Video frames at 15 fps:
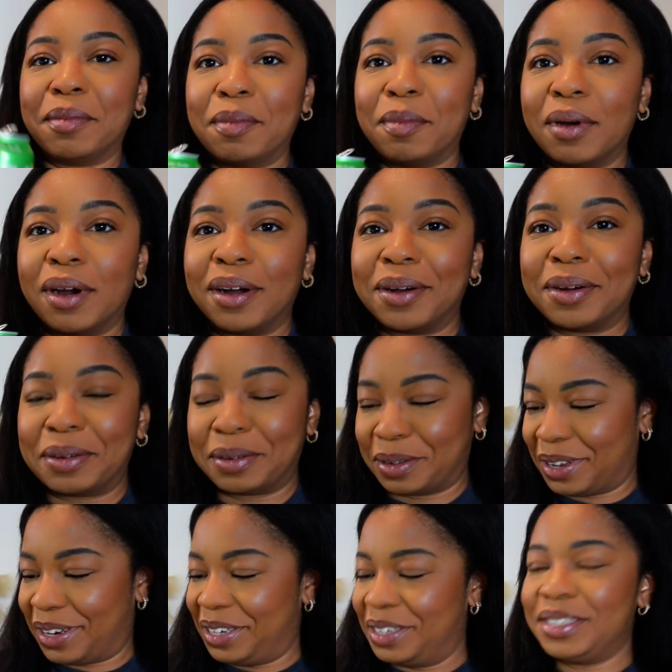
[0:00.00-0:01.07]
Bro,
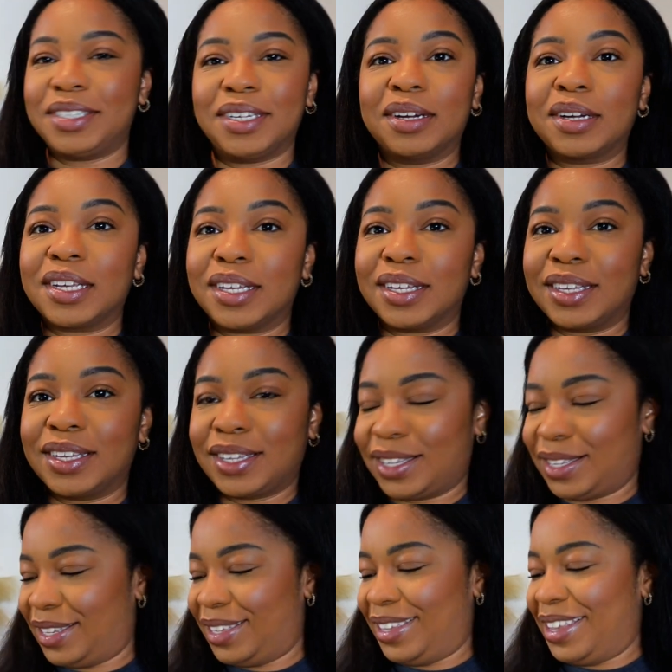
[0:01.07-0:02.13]
are you joking?
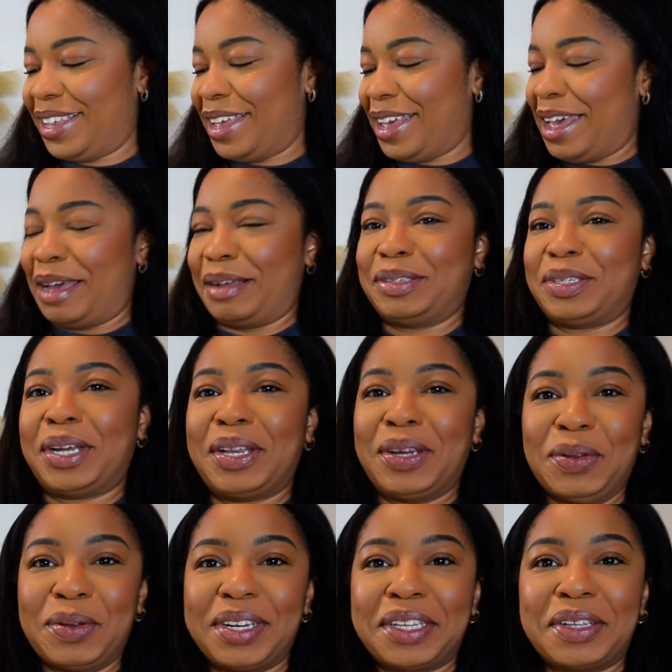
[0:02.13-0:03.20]
I'm trying to
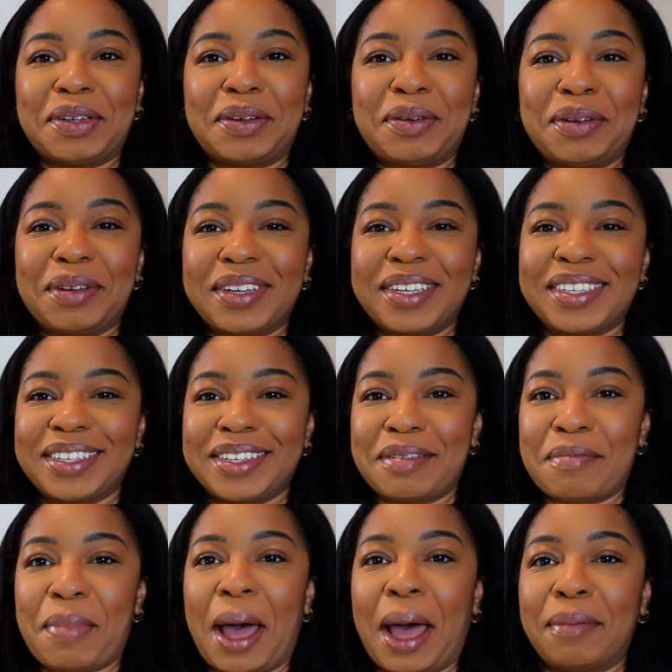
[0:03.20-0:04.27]
do a little
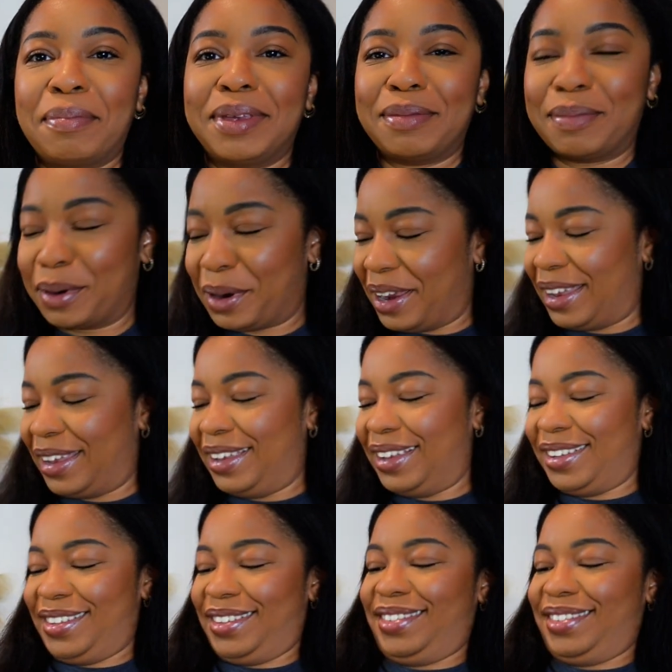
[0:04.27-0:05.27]
poppy break.